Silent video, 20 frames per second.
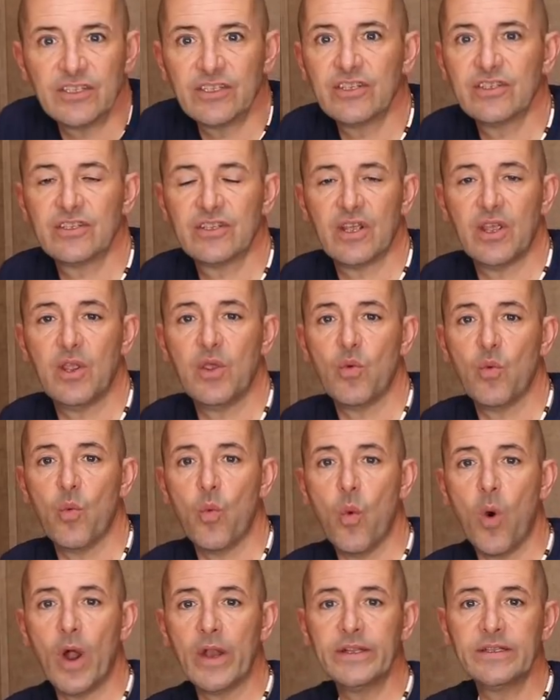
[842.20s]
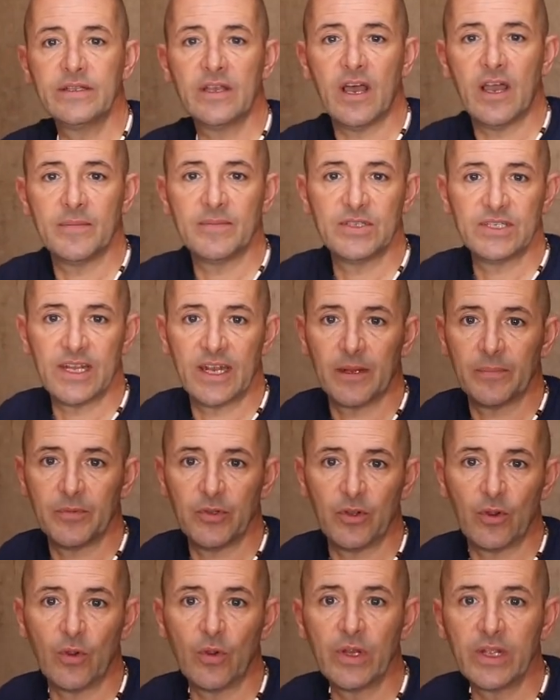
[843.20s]
this is a one-time setup.
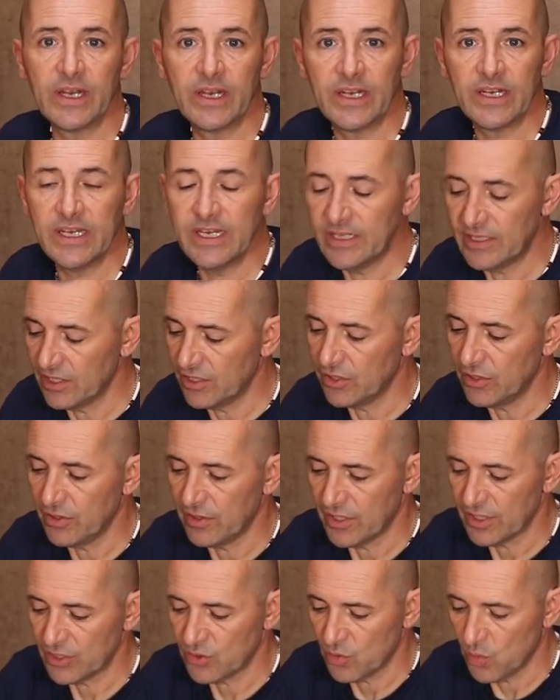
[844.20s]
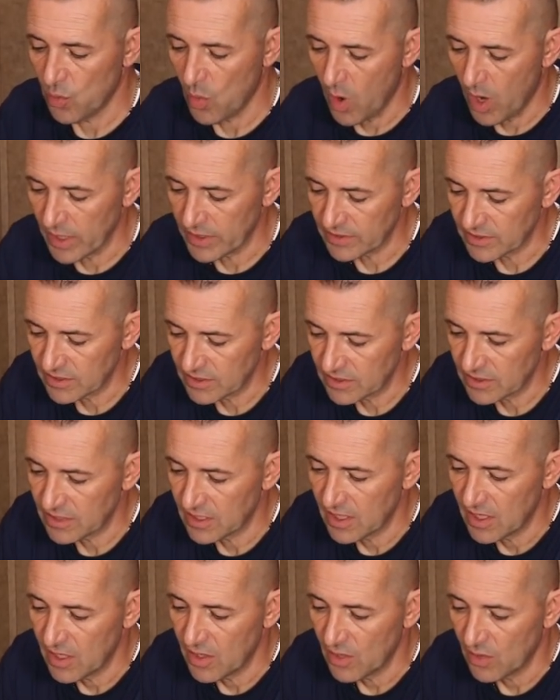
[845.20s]
You're only going to need to do this once.
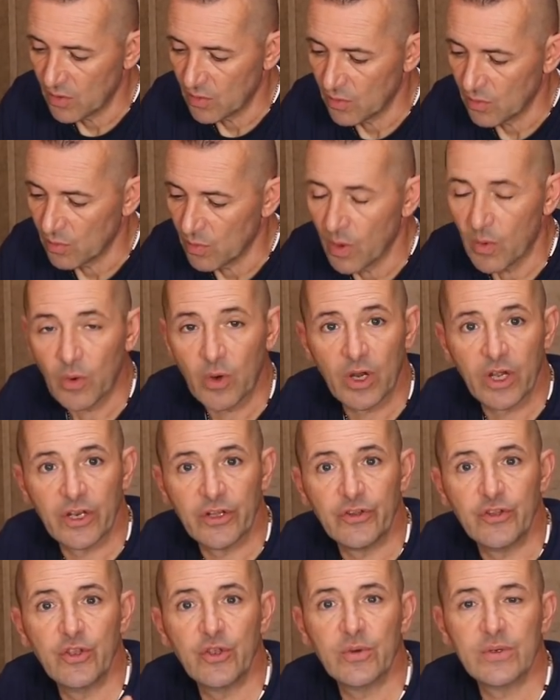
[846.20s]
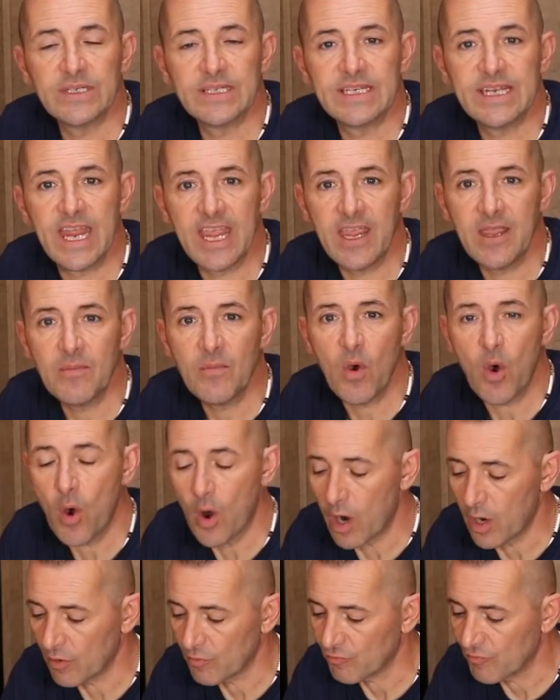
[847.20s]
What we're going to do is name
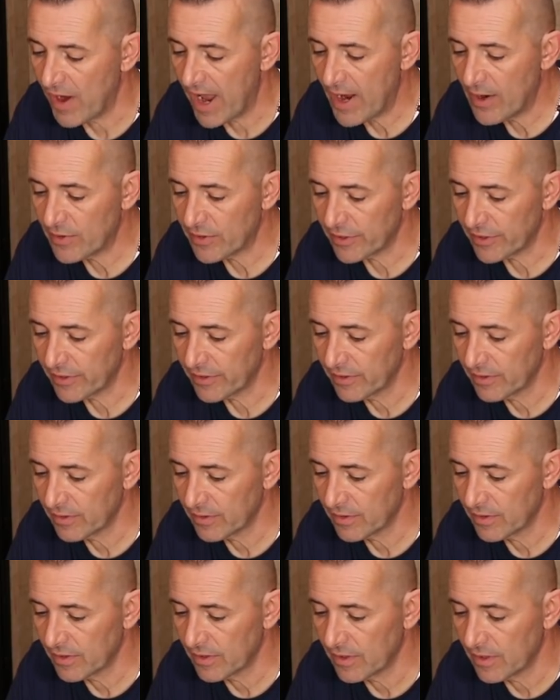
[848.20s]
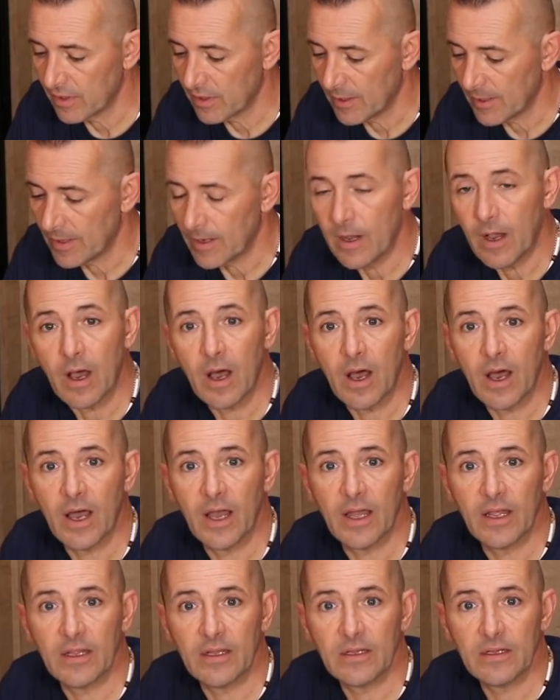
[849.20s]
our router
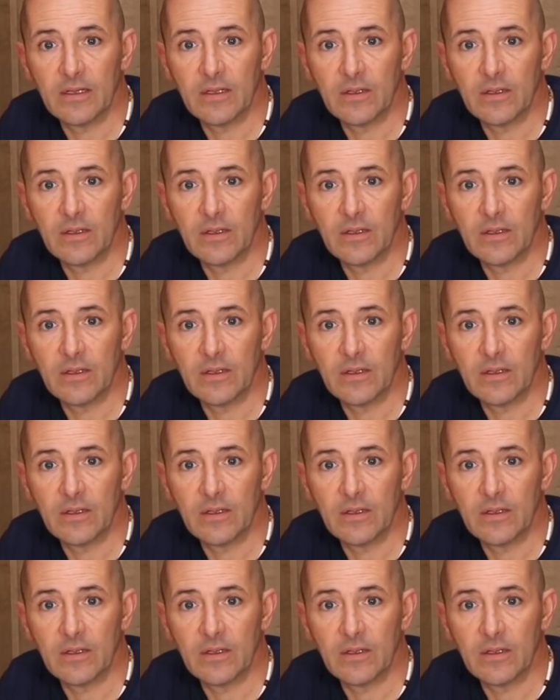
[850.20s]
uh,